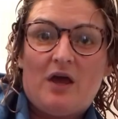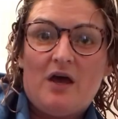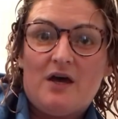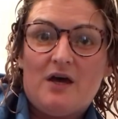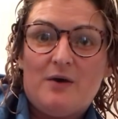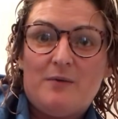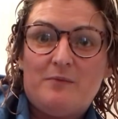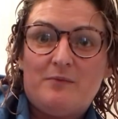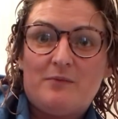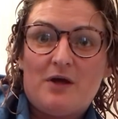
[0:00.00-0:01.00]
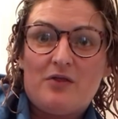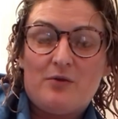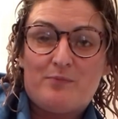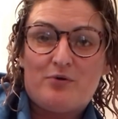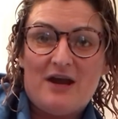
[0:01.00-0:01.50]

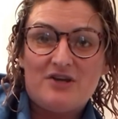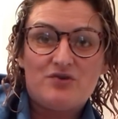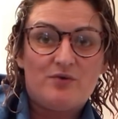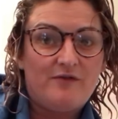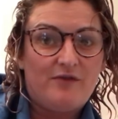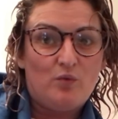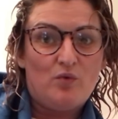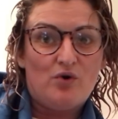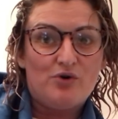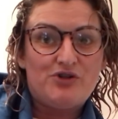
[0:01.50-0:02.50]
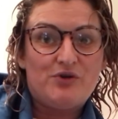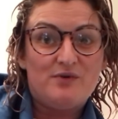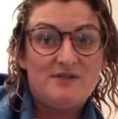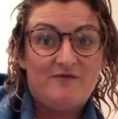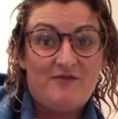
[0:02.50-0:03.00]
The pressure of the water
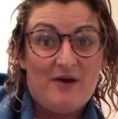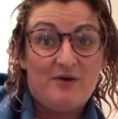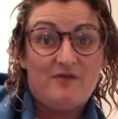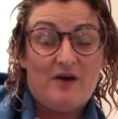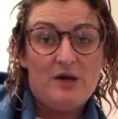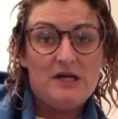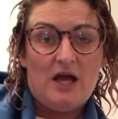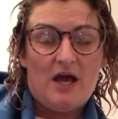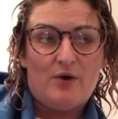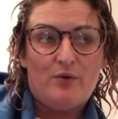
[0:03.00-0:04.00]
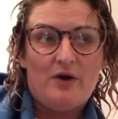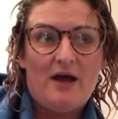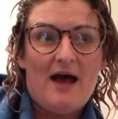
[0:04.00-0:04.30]
was very low,